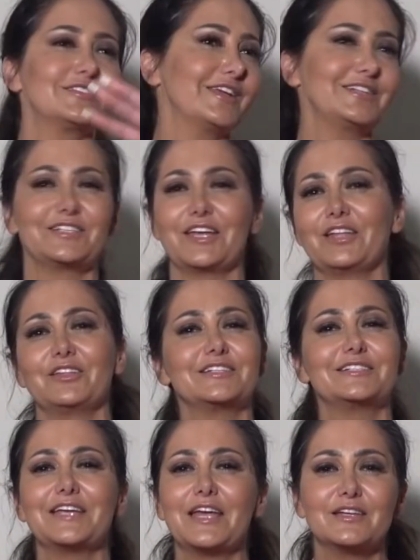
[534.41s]
like
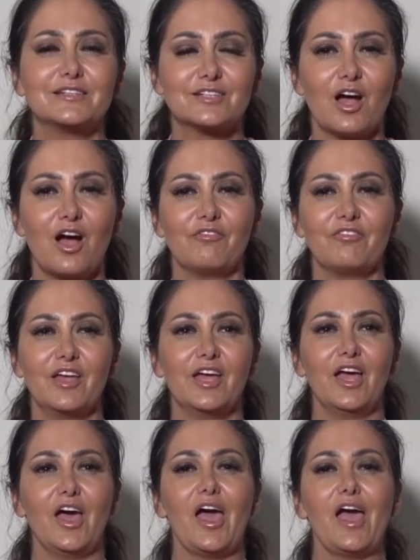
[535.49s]
day-to-day stuff,
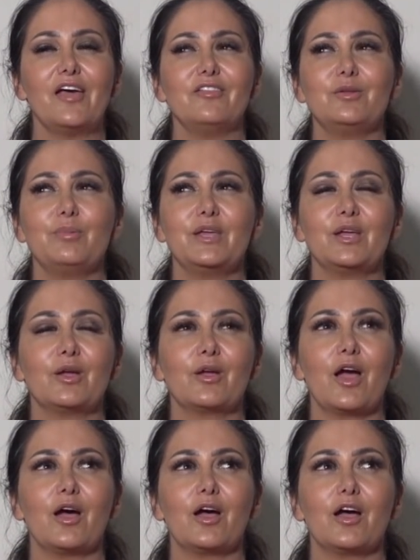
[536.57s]
and then being
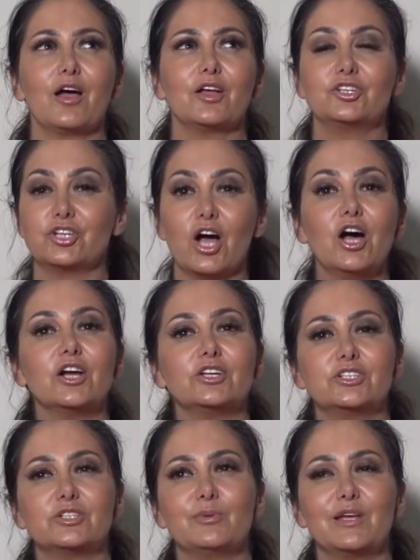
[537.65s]

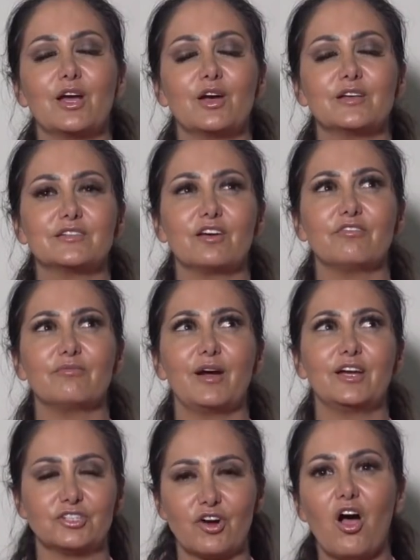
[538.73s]
judged because of
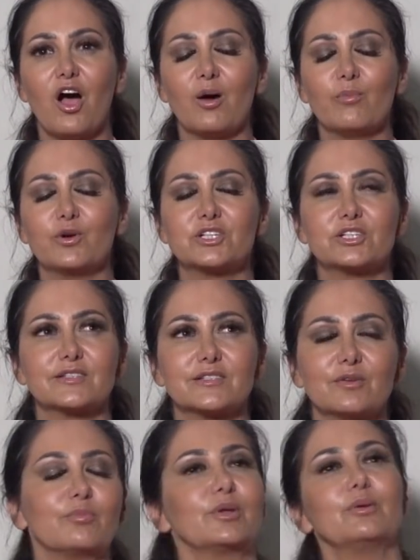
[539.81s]
my job, which is
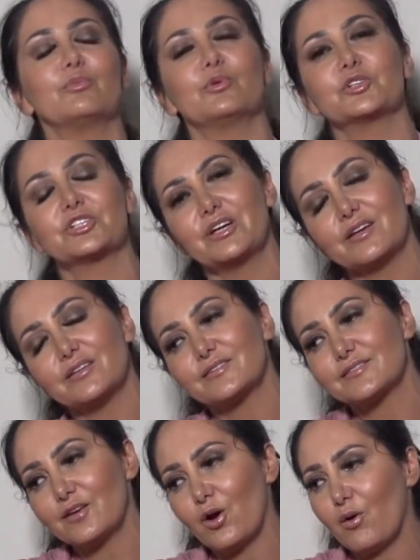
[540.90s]
complete bullshit.
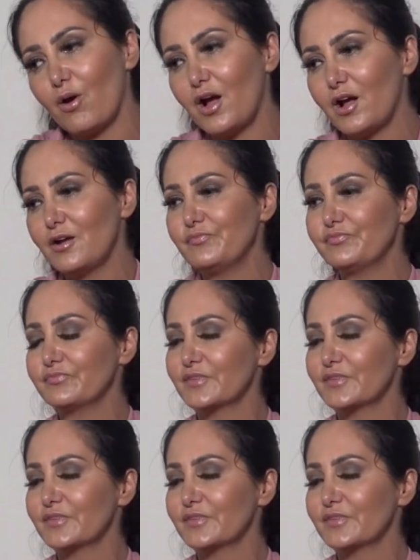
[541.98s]
So I